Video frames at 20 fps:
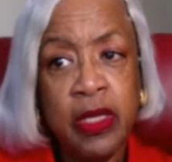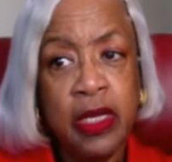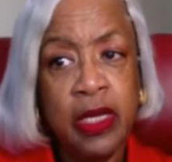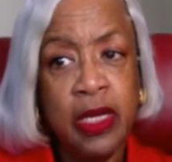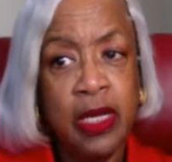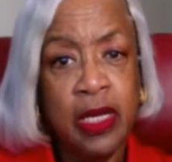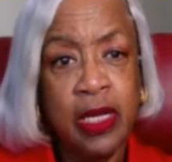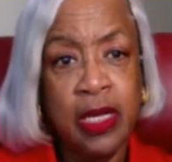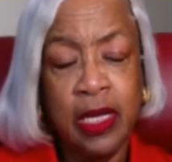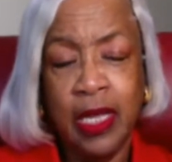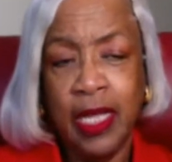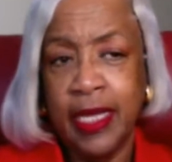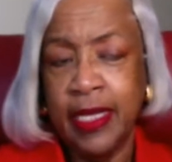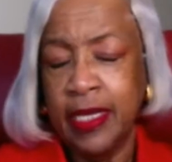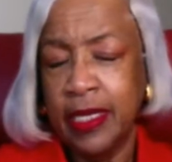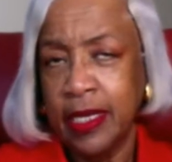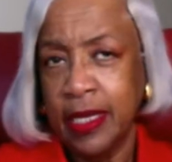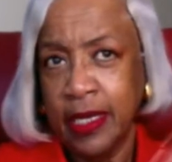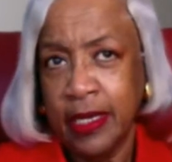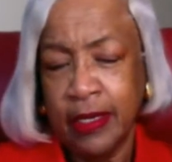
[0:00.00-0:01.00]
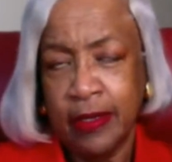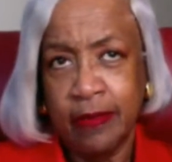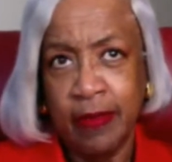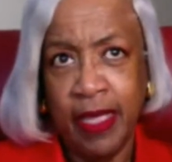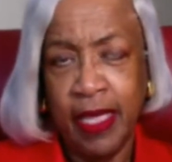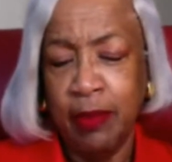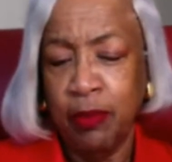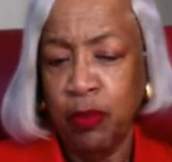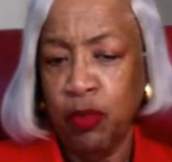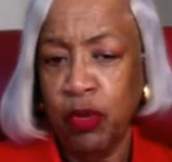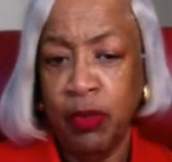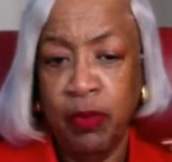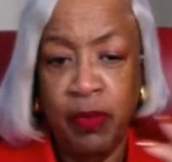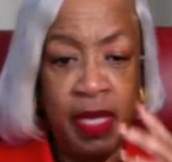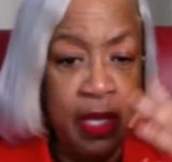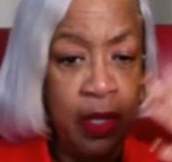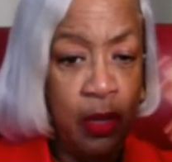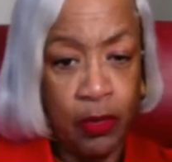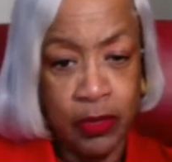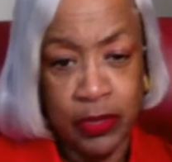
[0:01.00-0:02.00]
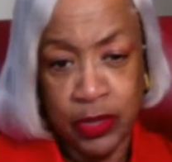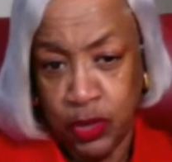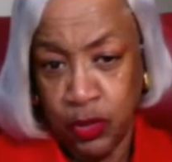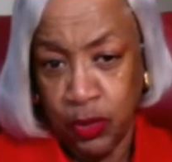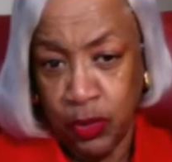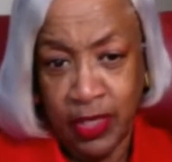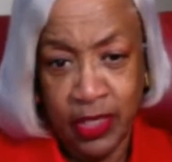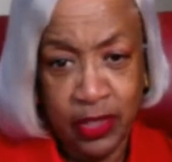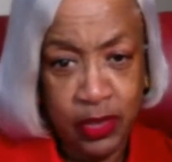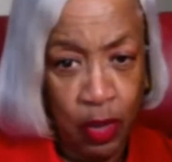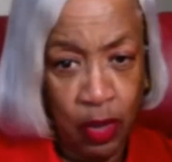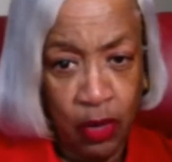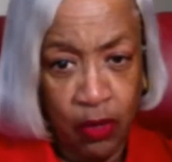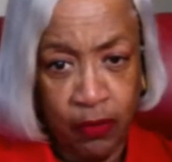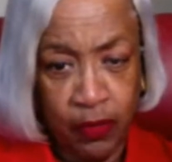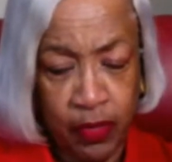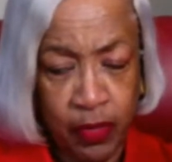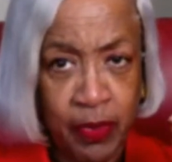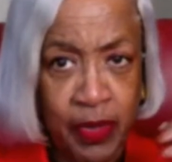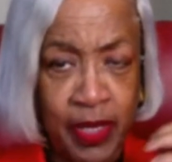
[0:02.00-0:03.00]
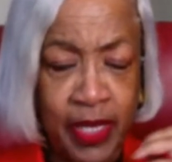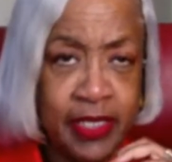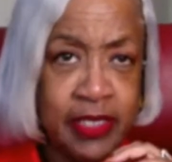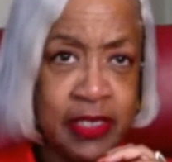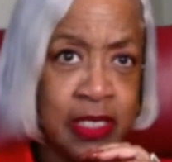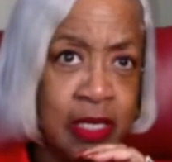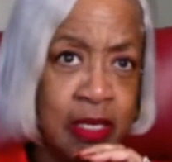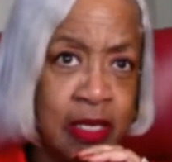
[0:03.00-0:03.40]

Anne-Marie Mingo is doing this all over the place.